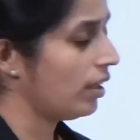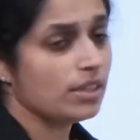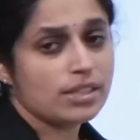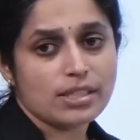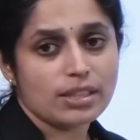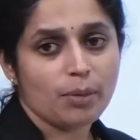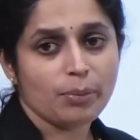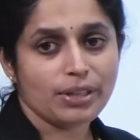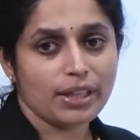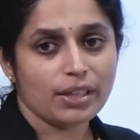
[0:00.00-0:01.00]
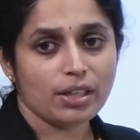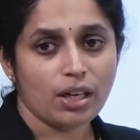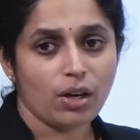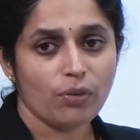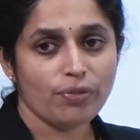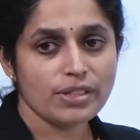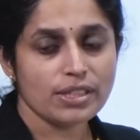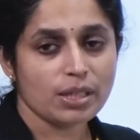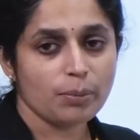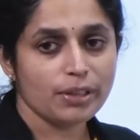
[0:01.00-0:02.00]
this is committed, offence
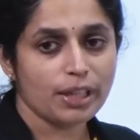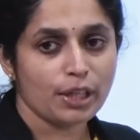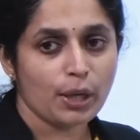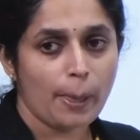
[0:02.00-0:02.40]
is committed.